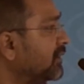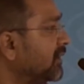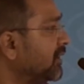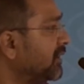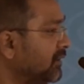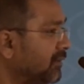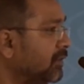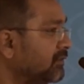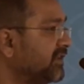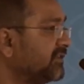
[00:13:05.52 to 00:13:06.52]
And
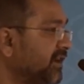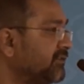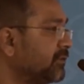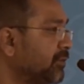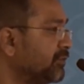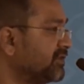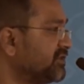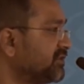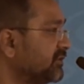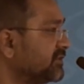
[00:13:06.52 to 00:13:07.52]
always write from a
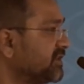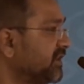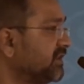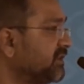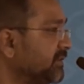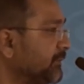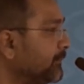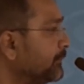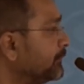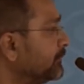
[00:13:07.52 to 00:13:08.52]
position of strength.
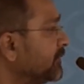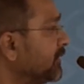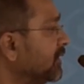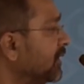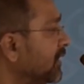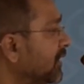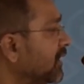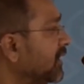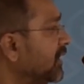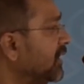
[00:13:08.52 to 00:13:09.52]

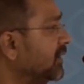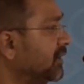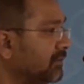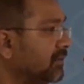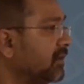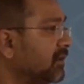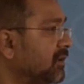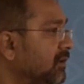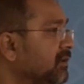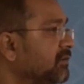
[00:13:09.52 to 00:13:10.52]
And
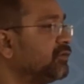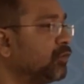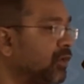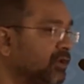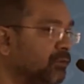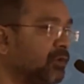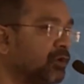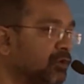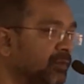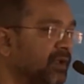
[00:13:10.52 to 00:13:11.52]
if you want your blog
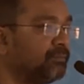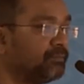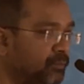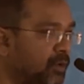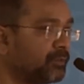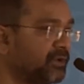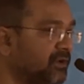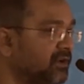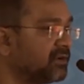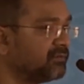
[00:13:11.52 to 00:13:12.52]
to be
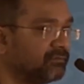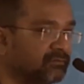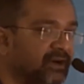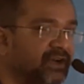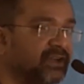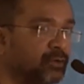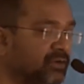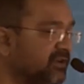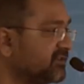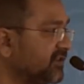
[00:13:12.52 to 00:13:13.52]
popular, widely
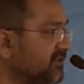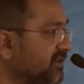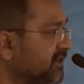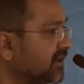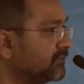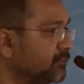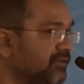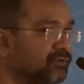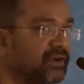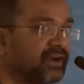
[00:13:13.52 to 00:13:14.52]
noticed, etc., you have
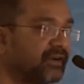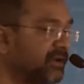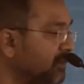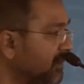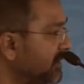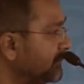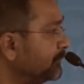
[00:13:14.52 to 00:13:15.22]
to write regularly.